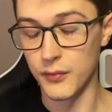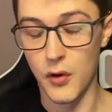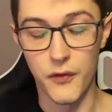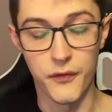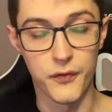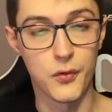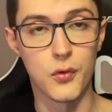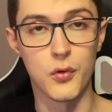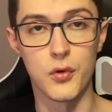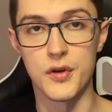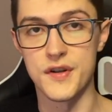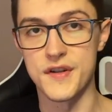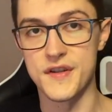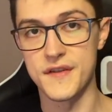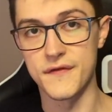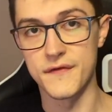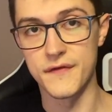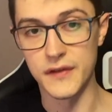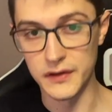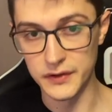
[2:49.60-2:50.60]
of
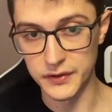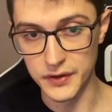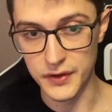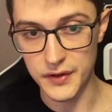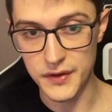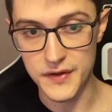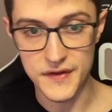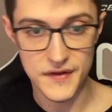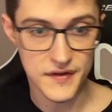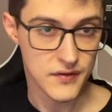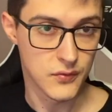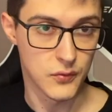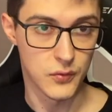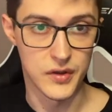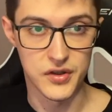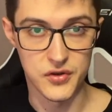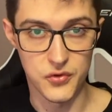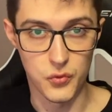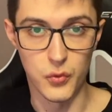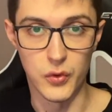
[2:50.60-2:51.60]
course filters,
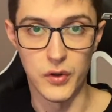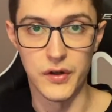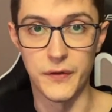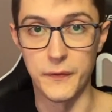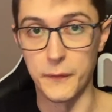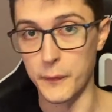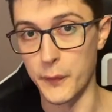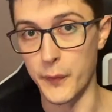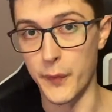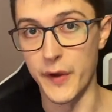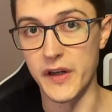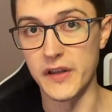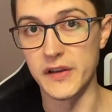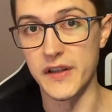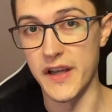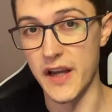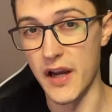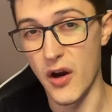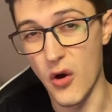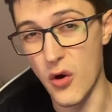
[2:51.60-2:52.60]
which were
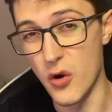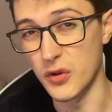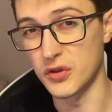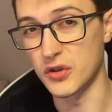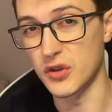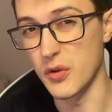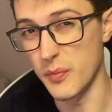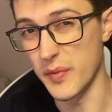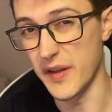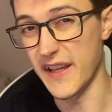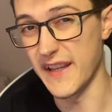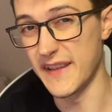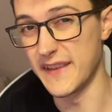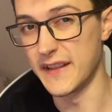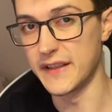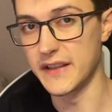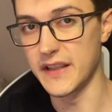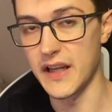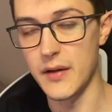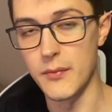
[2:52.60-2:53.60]
really a hot topic at
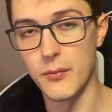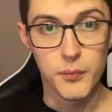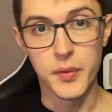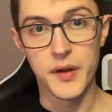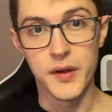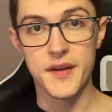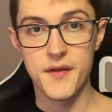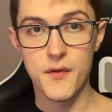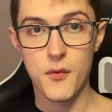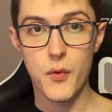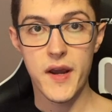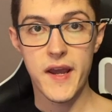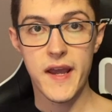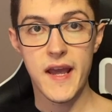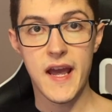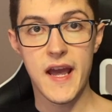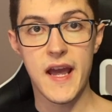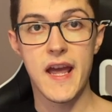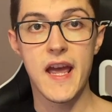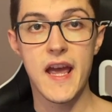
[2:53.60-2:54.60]
the time. By the
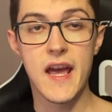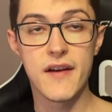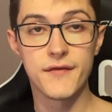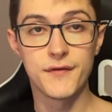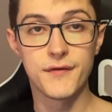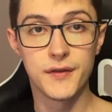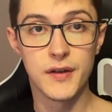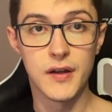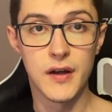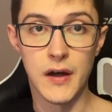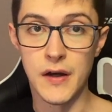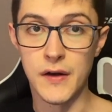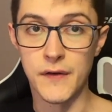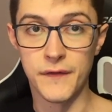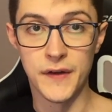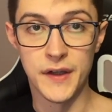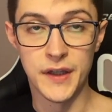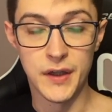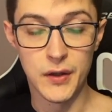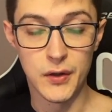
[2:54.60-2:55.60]
way, I have a
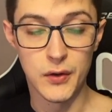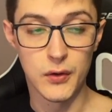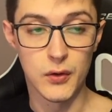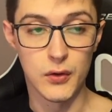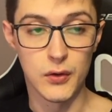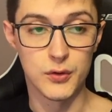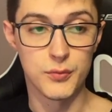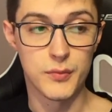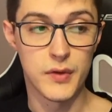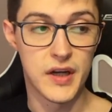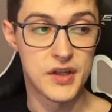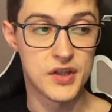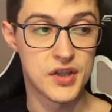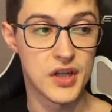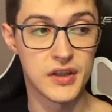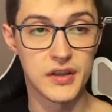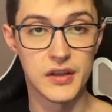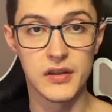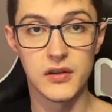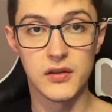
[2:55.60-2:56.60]
video on my
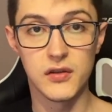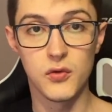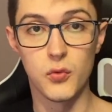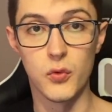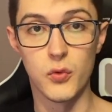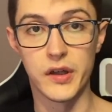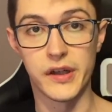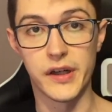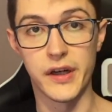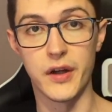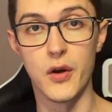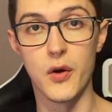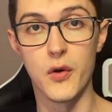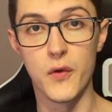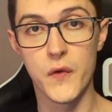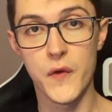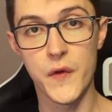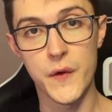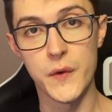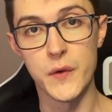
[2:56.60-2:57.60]
channel where I
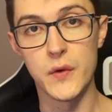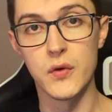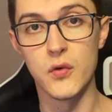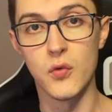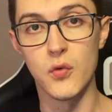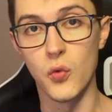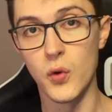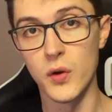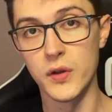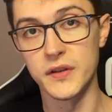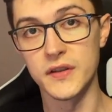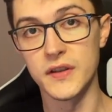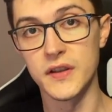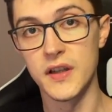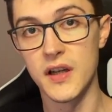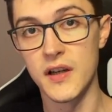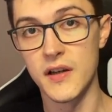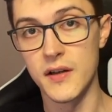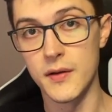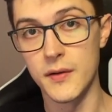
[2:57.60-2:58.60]
go through what
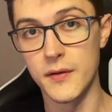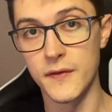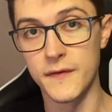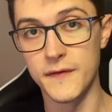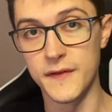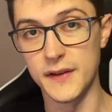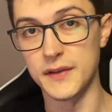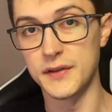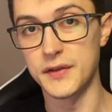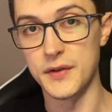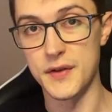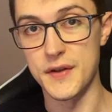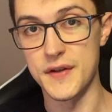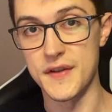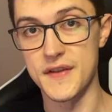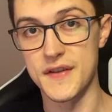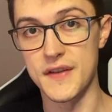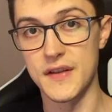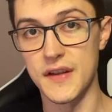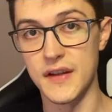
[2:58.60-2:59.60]

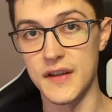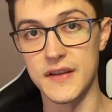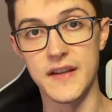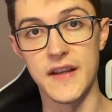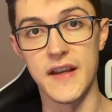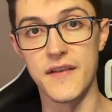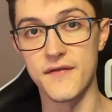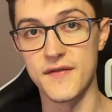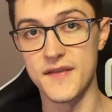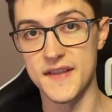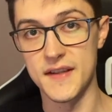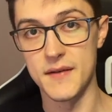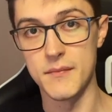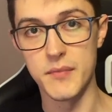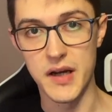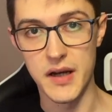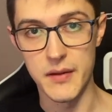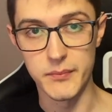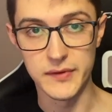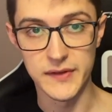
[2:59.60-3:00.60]
filters in the MVC
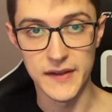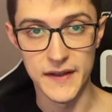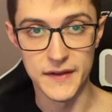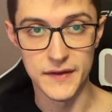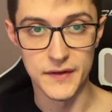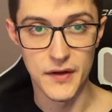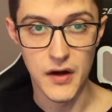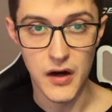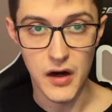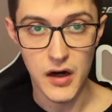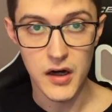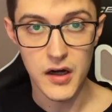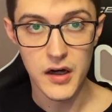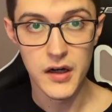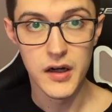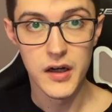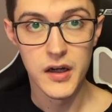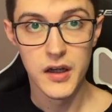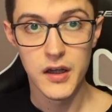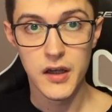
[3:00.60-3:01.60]
pipeline
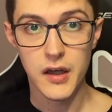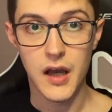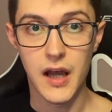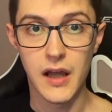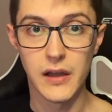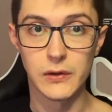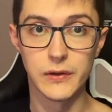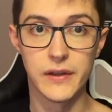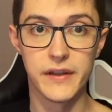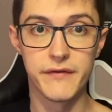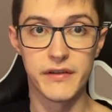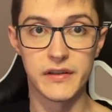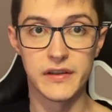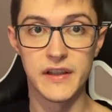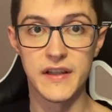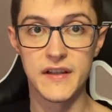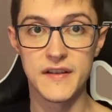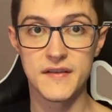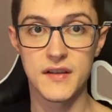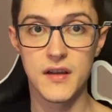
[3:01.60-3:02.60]
are. I'll leave a
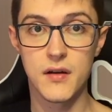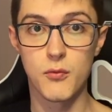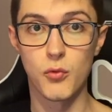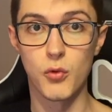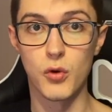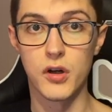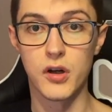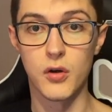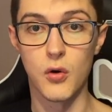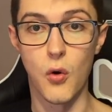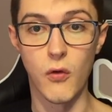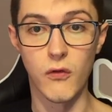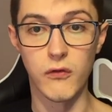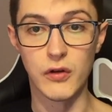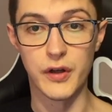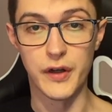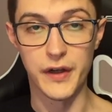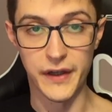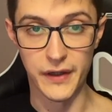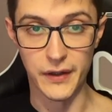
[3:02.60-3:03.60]
link somewhere
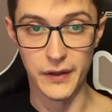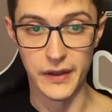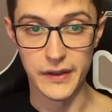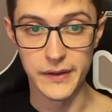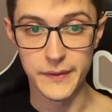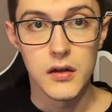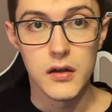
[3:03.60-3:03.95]
over here.